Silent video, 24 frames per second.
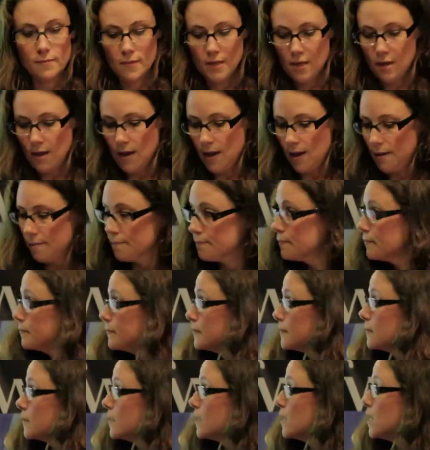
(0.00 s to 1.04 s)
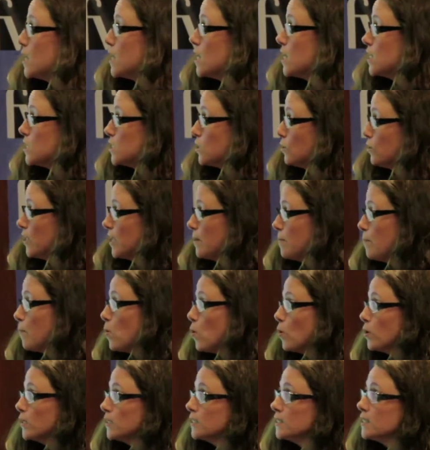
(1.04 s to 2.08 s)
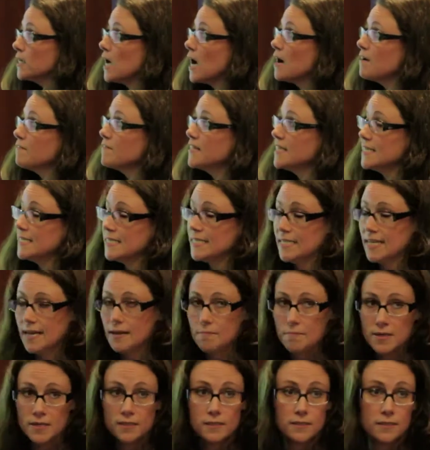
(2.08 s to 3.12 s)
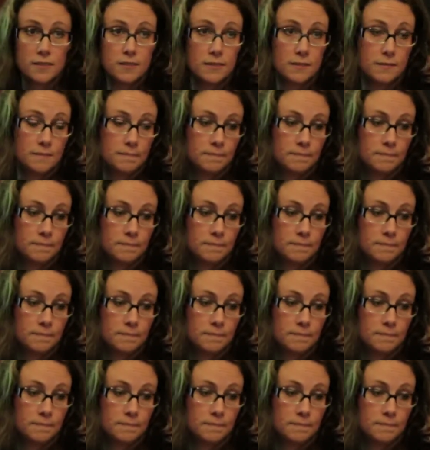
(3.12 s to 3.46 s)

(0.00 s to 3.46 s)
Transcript: Okay. So the importance of these statements,